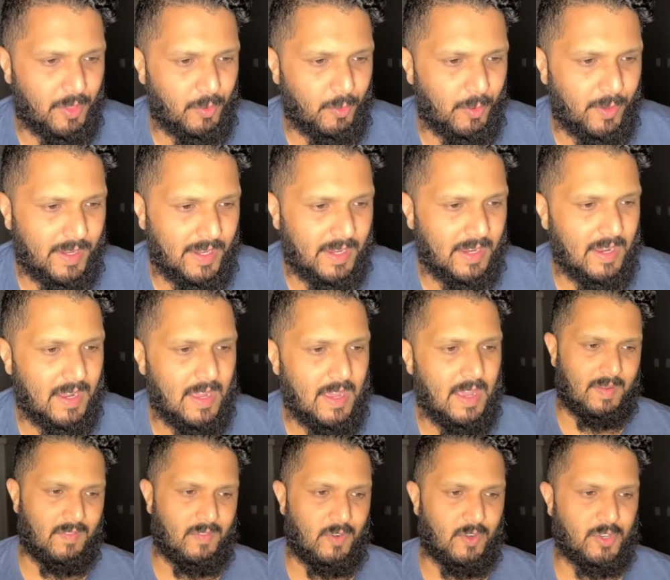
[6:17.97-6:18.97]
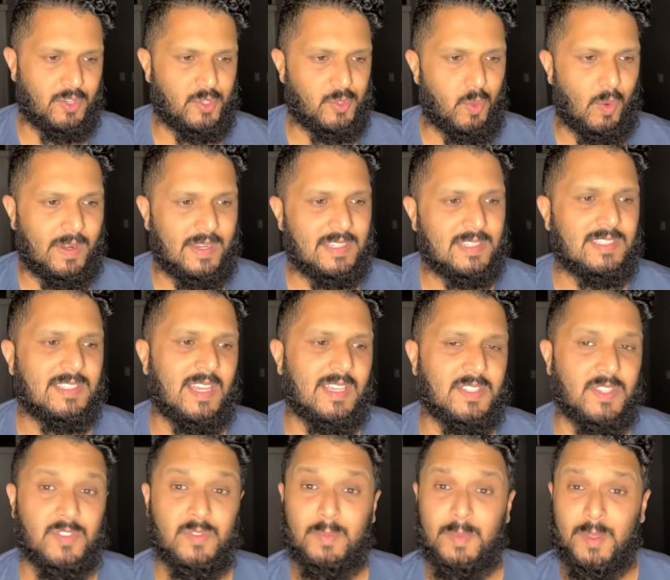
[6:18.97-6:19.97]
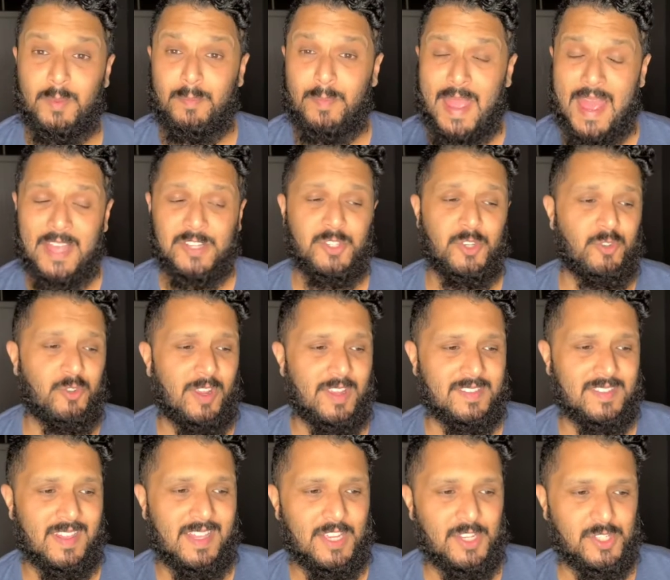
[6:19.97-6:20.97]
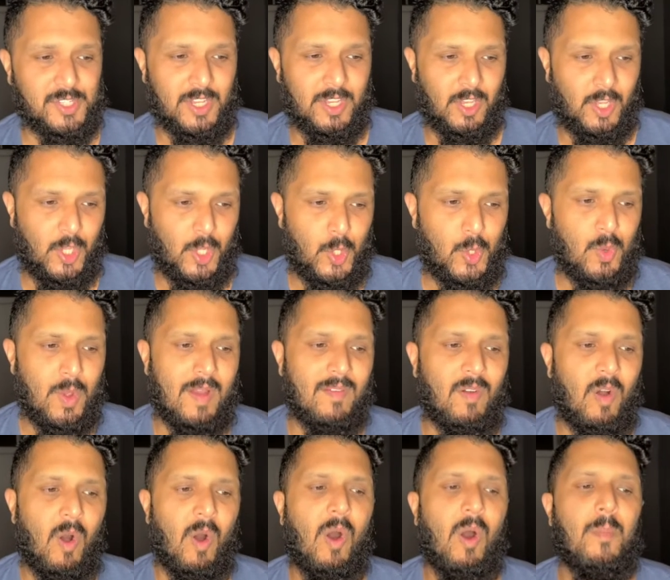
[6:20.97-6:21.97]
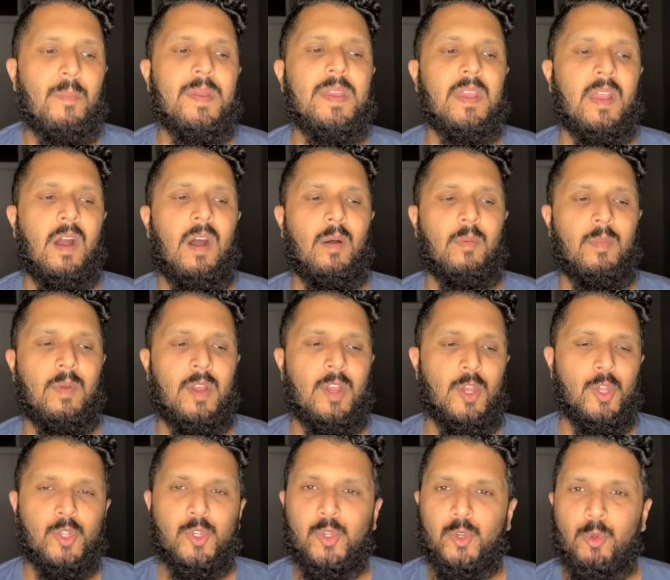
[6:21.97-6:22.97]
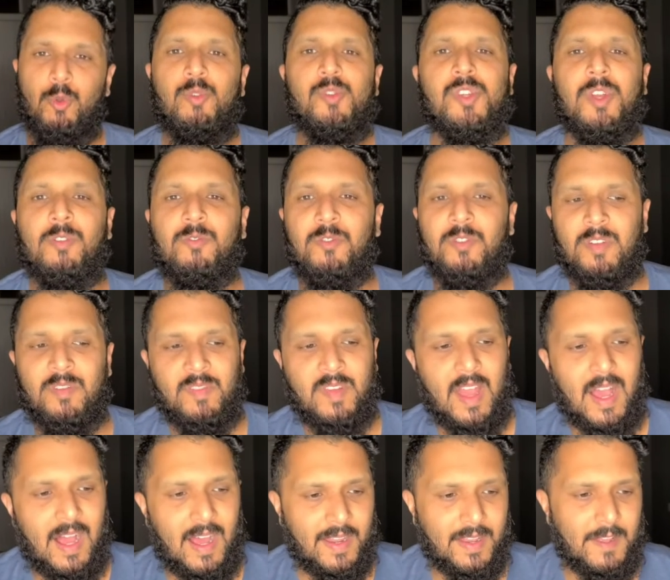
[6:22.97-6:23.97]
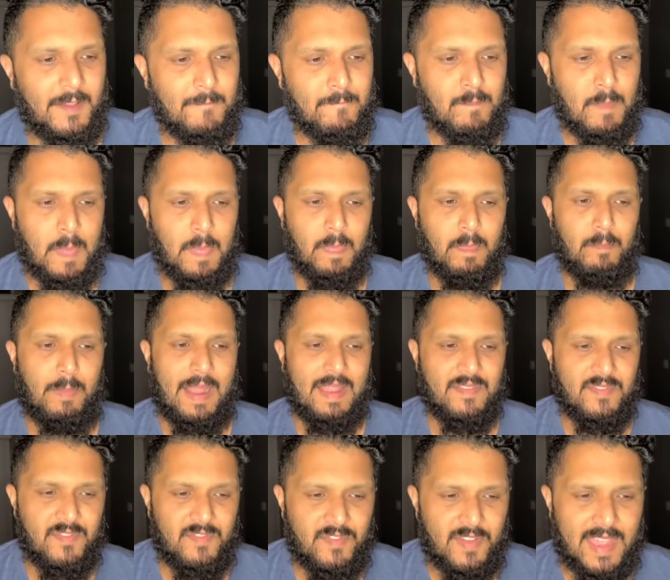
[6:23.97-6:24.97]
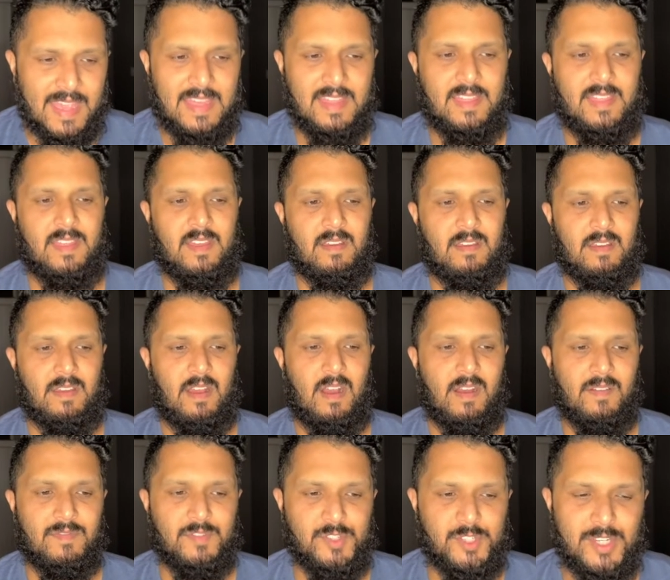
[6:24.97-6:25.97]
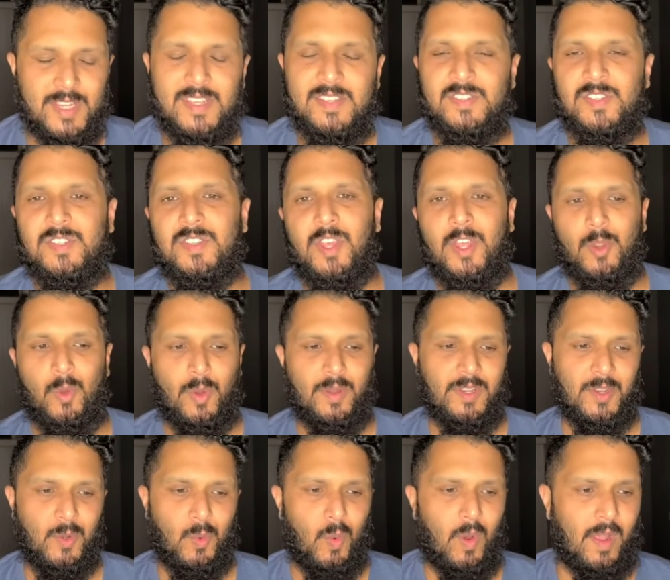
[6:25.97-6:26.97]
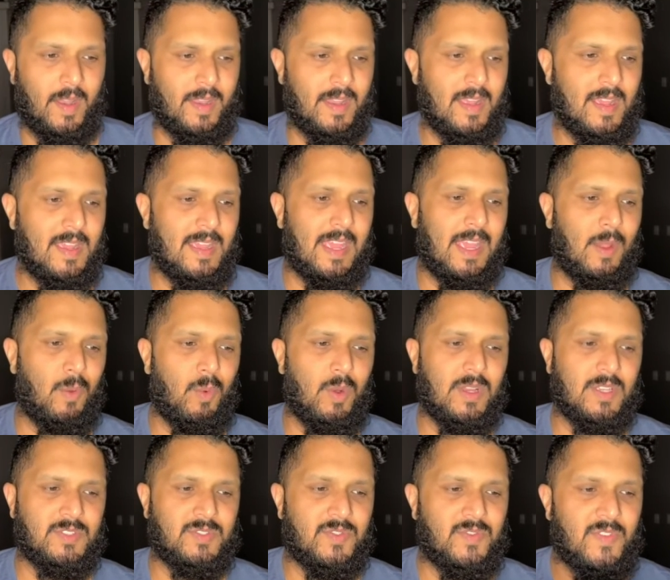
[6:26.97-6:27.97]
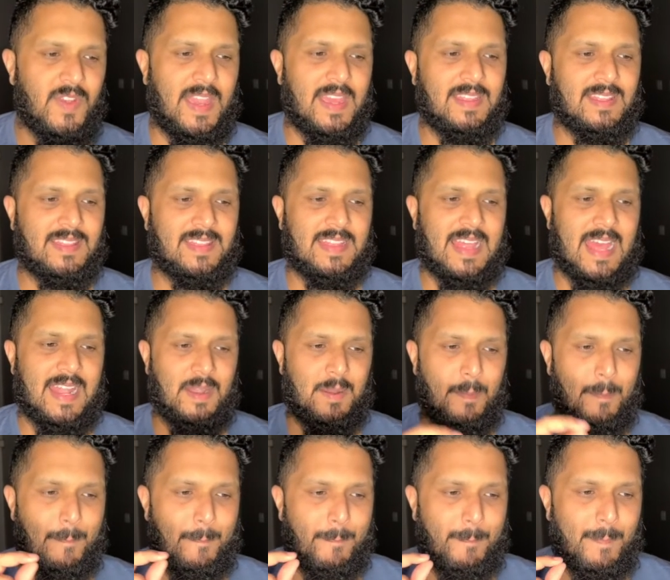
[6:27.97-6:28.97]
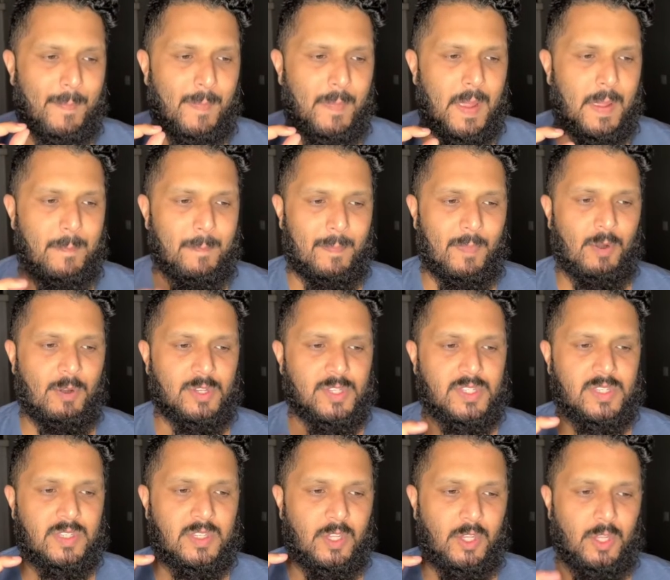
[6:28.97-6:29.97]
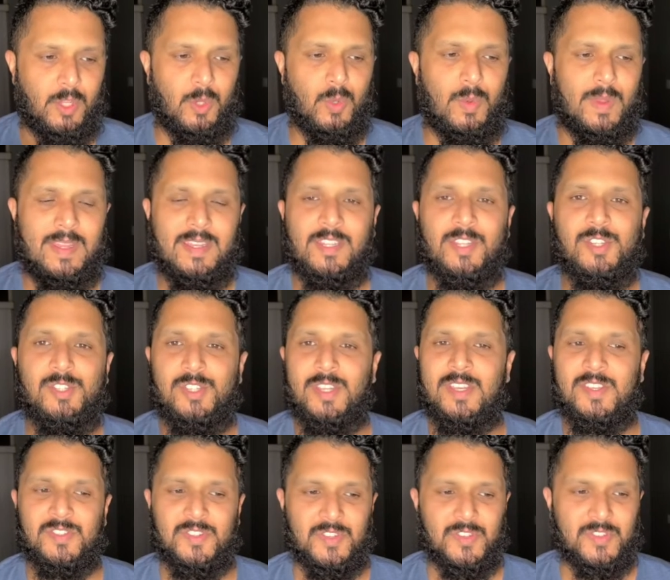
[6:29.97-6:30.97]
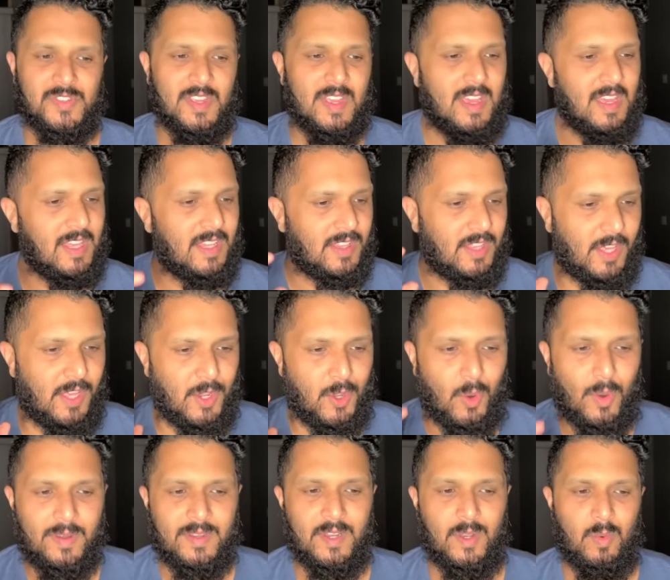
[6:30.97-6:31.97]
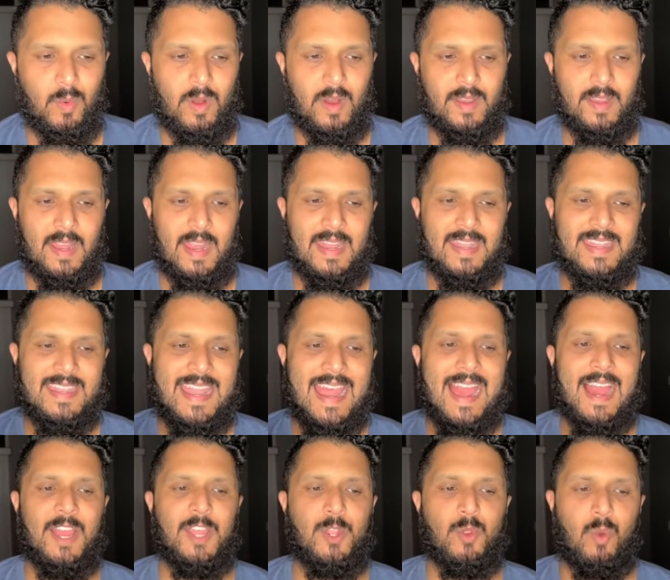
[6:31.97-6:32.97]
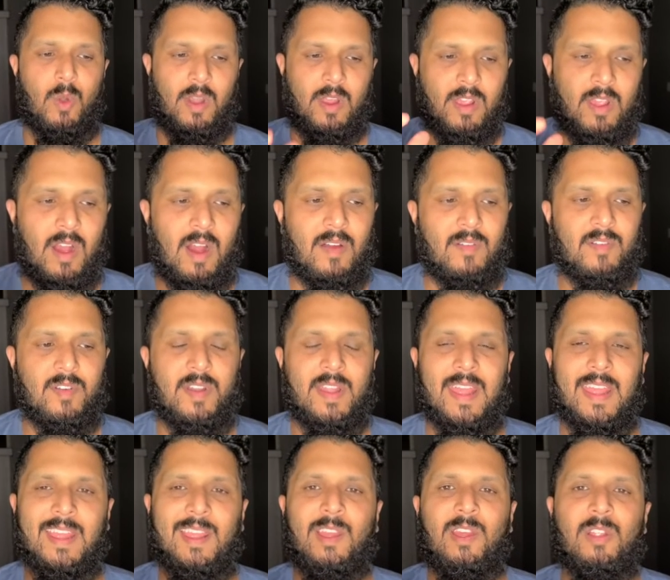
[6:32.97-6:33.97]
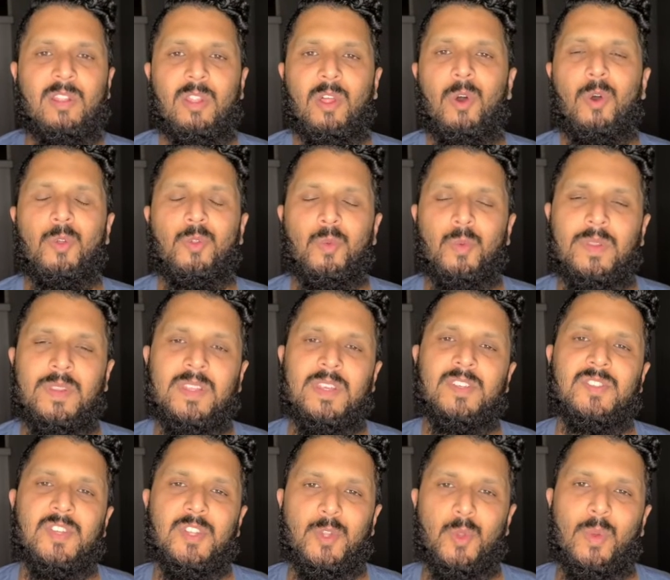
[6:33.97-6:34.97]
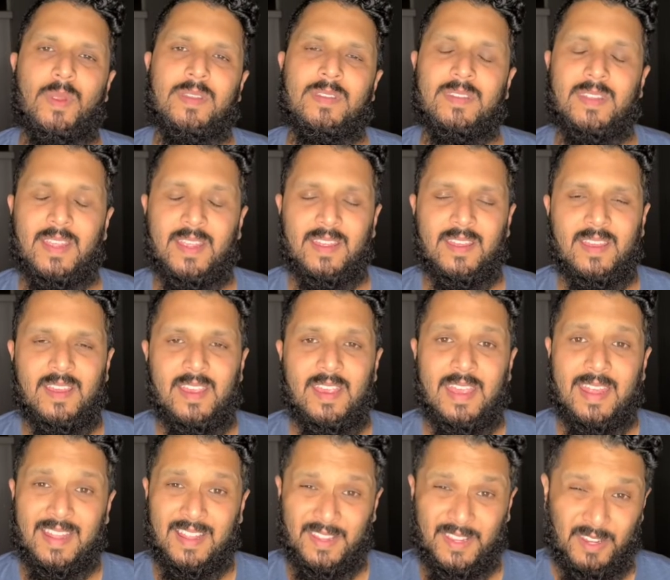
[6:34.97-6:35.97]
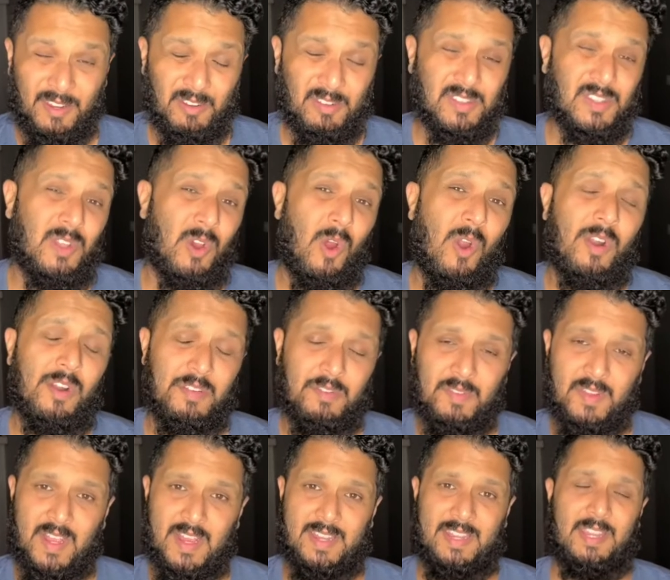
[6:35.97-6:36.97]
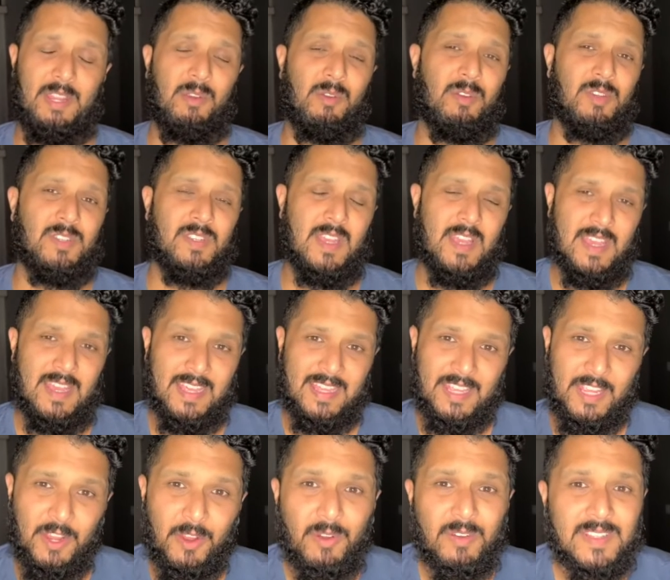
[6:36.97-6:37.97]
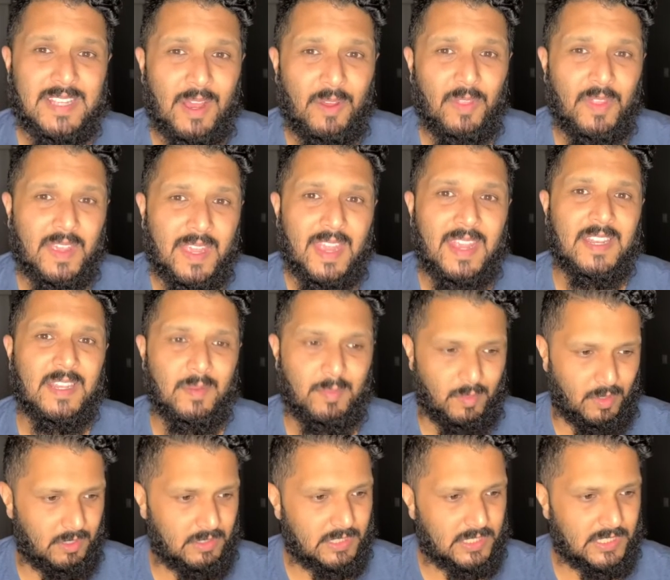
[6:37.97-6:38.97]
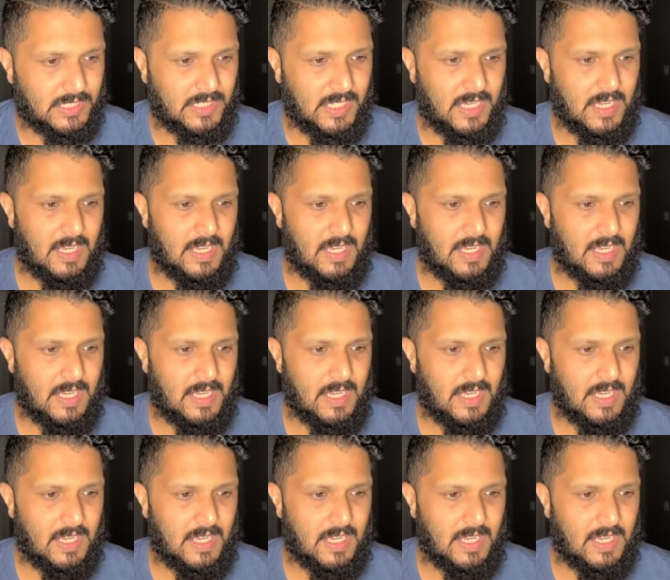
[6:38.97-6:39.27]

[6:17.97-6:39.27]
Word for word: three, verse twenty-six. It's from the Passion Translation. You have all become true children of God by faith of Jesus the Anointed One. It was faith that Im- immersed you into Jesus, the Anointed One, and now you are covered and clothed with His anointing. Now, here's the heart of God. Here's, here's how the kingdom looks.